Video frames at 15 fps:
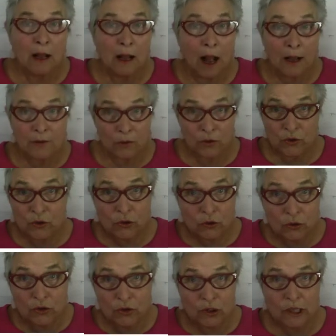I don't
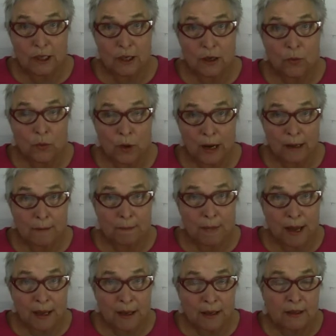usually
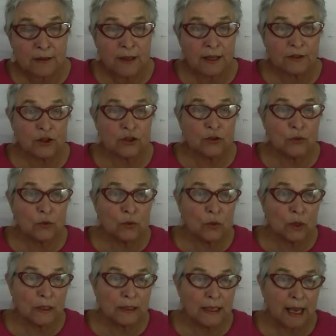recommend that you
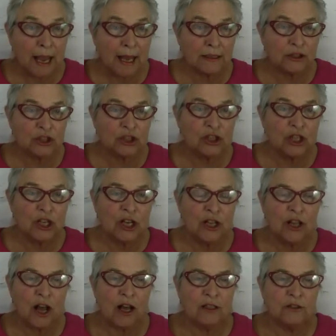catch
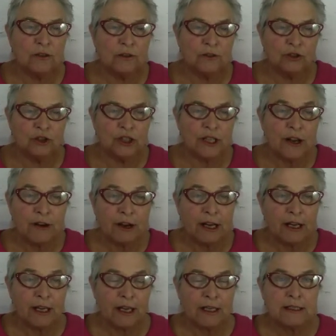a
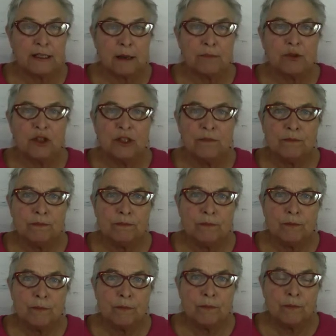generic exception.
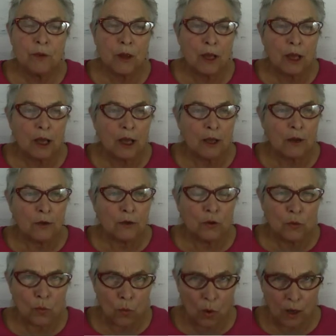
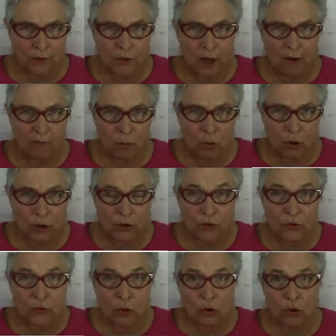You want to have more
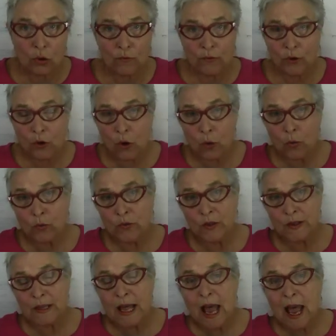control of your code
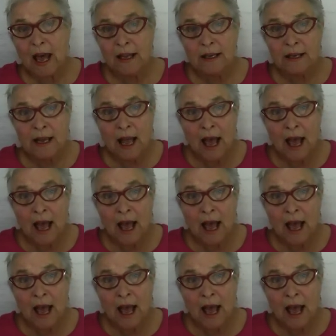than that.